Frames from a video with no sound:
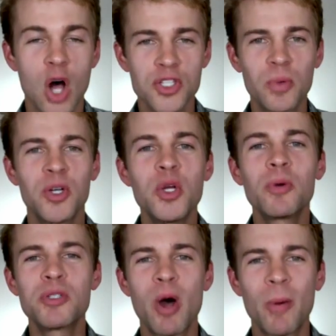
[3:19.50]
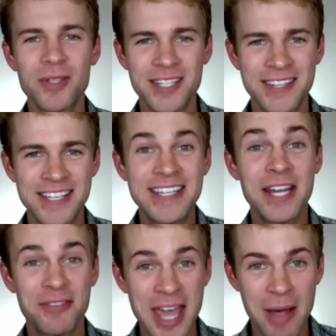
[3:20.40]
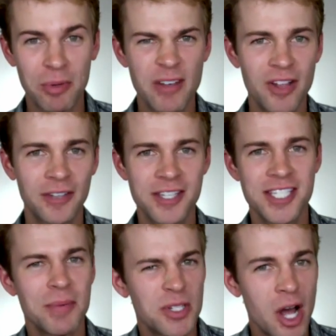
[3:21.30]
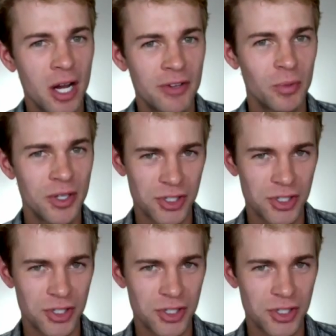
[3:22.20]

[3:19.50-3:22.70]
Also, there were numerous moments in the native camp where I felt like the cinematography really